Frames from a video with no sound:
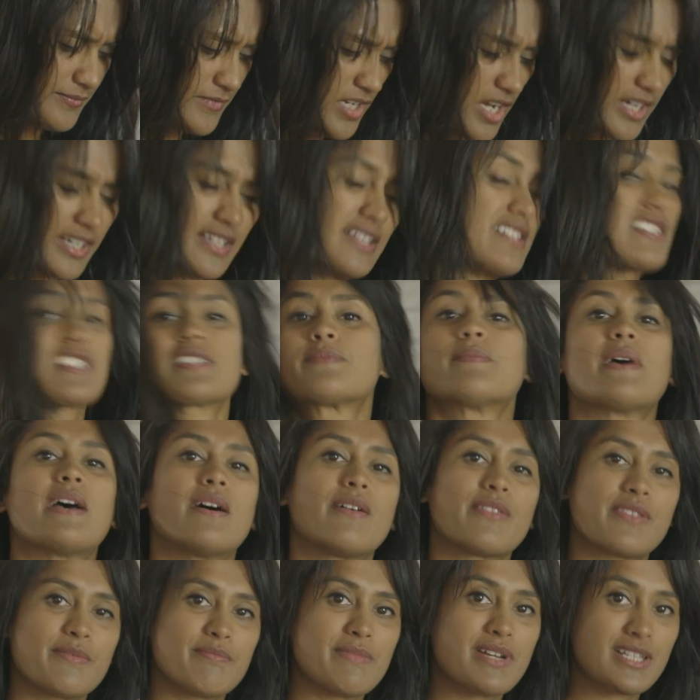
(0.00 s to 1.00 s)
I can
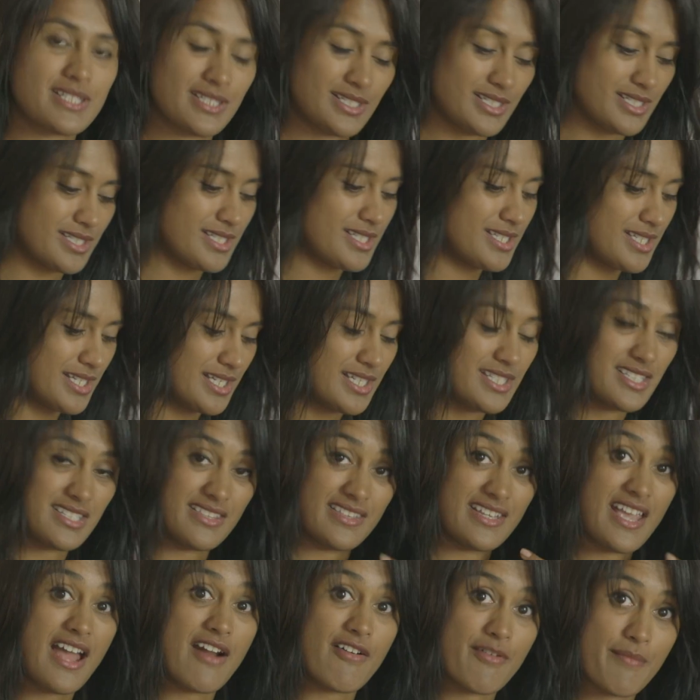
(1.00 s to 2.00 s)
smell the mustard seeds and
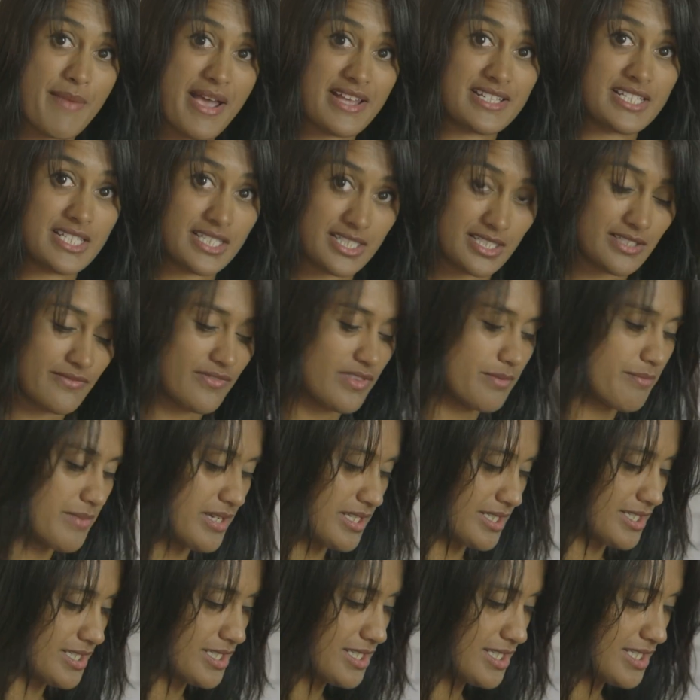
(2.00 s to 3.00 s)
the aromatics of the
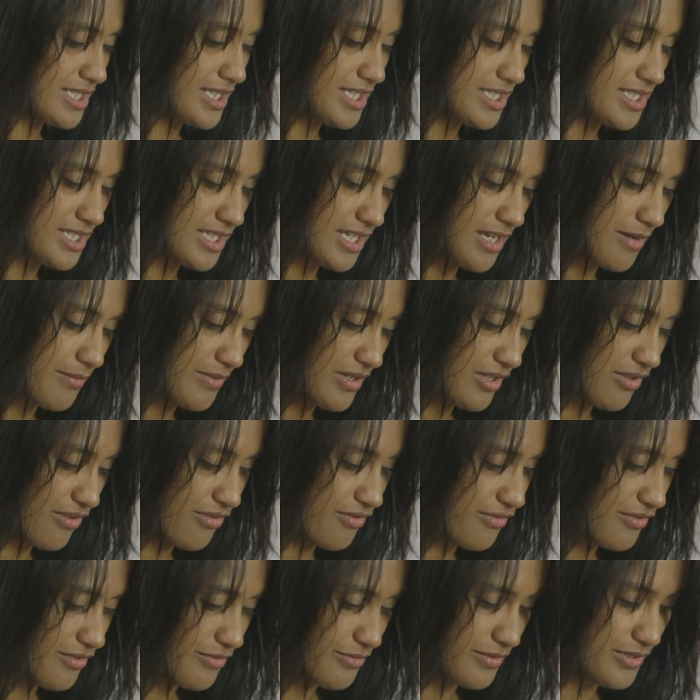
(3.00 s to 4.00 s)
mustard seeds coming
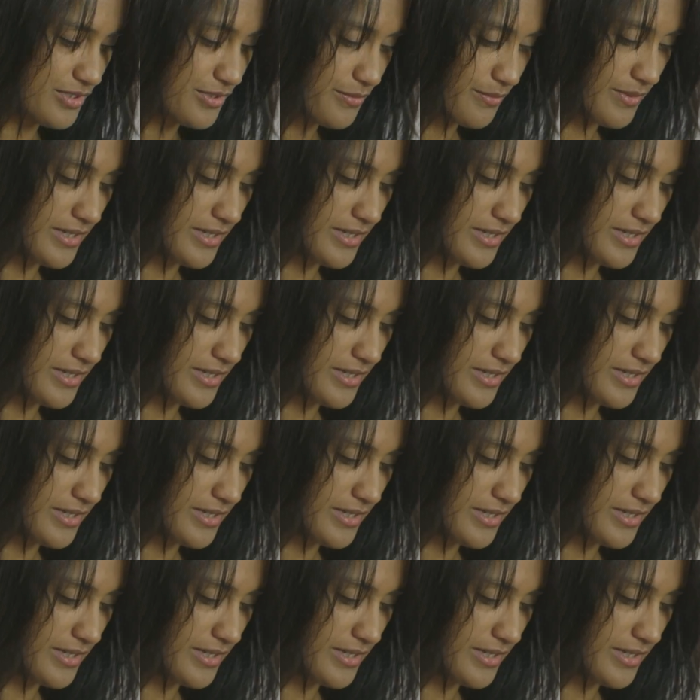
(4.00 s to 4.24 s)
through as